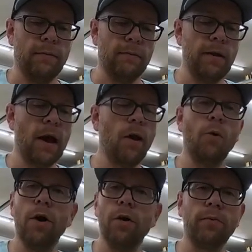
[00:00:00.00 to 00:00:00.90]
not
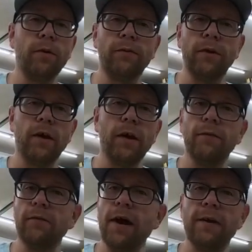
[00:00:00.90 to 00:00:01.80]
waterproof
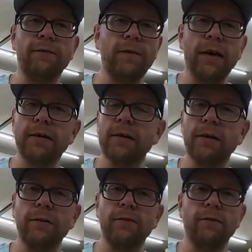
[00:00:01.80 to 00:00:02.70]
enough, not
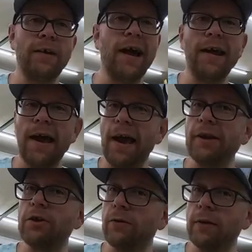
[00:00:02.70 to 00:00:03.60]
effective, not
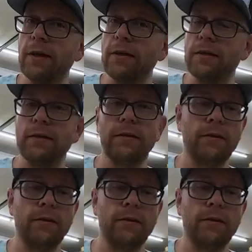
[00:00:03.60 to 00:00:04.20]
accurate.